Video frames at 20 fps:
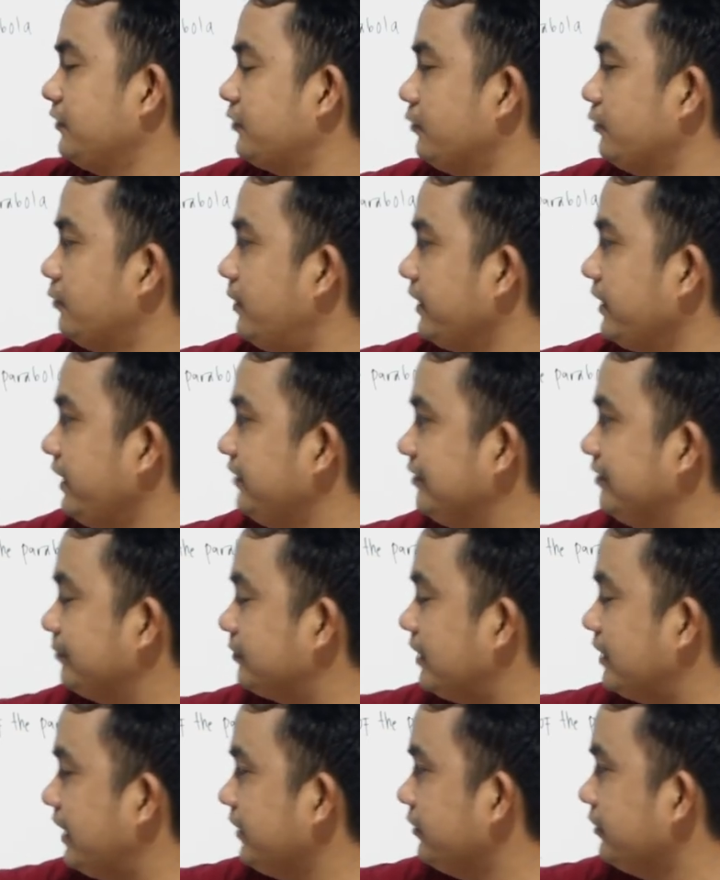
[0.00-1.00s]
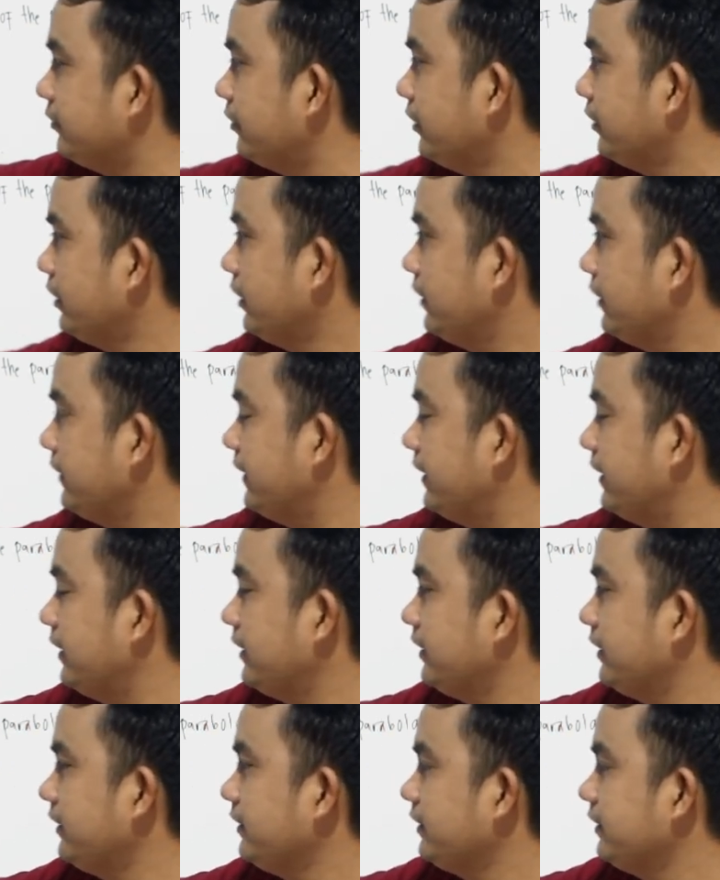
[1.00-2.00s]
So, mag-isip tayo ng
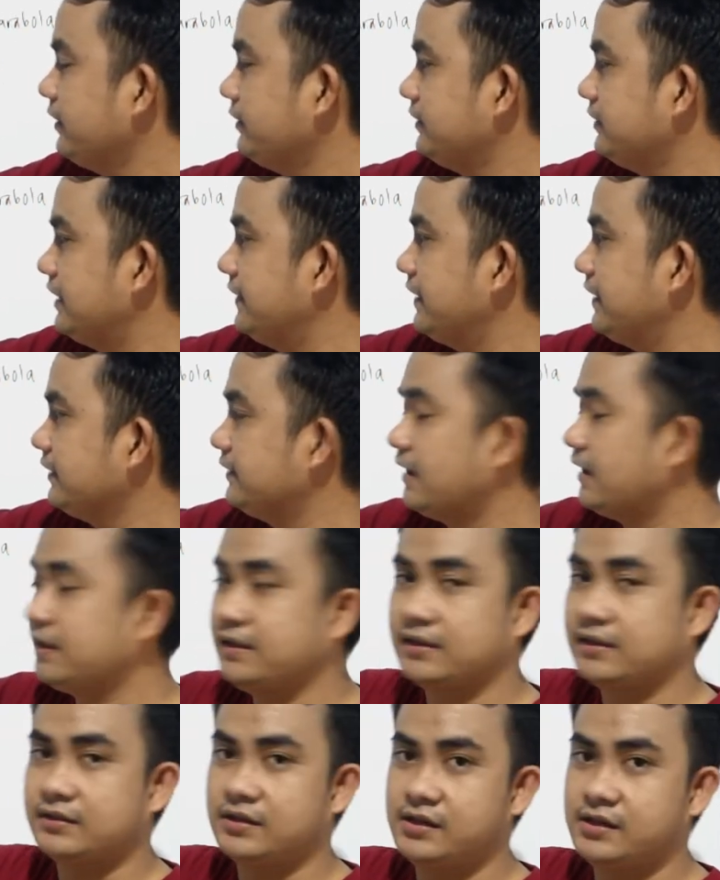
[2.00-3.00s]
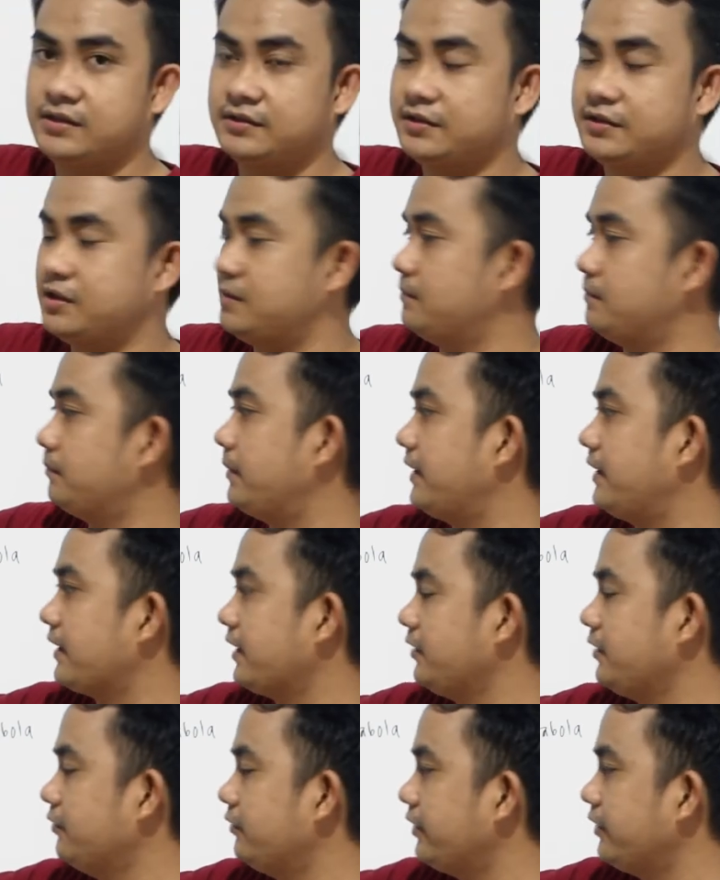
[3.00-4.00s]
dadagdag na third term
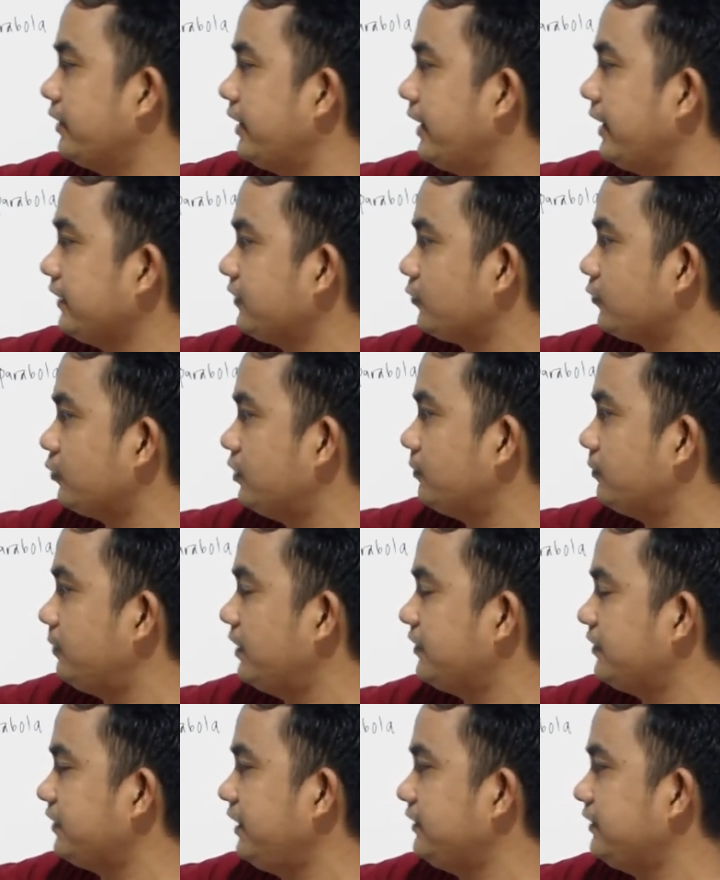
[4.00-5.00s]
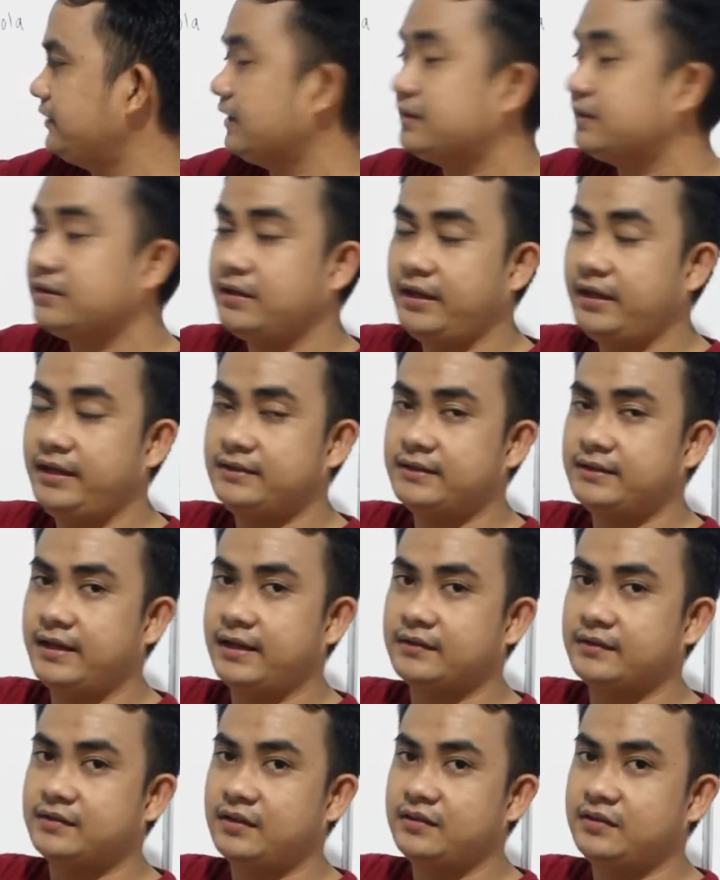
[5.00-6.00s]
para yung x squared plus
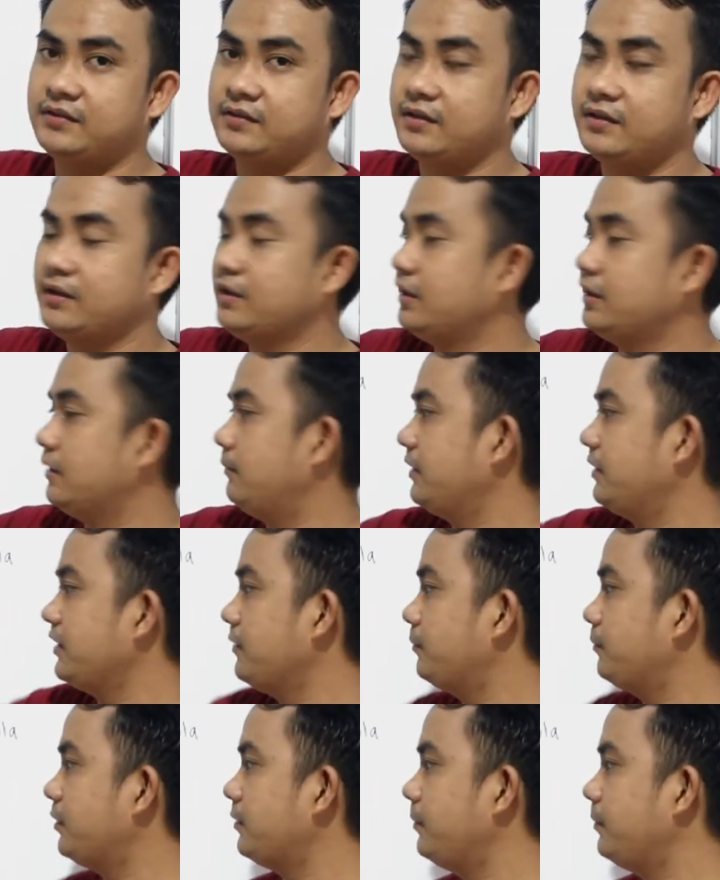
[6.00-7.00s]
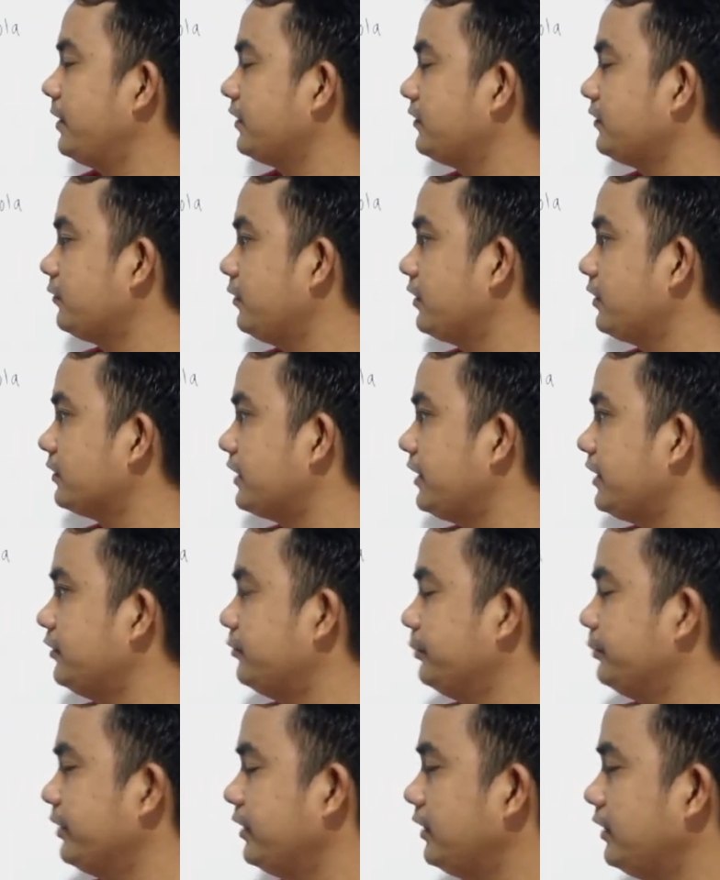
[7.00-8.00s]
8x is maging perfect square
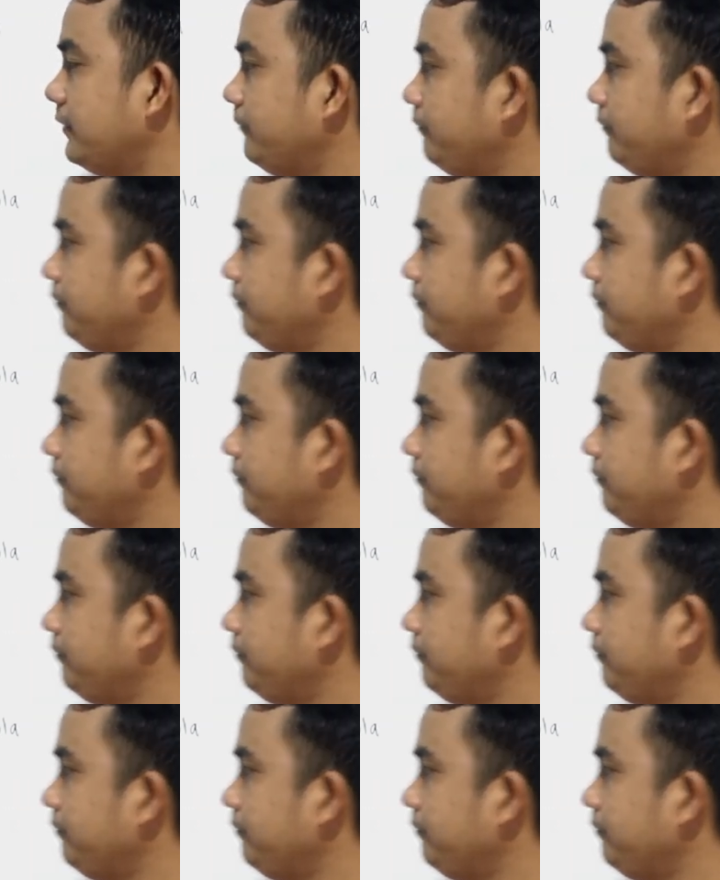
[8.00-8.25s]
trinomial.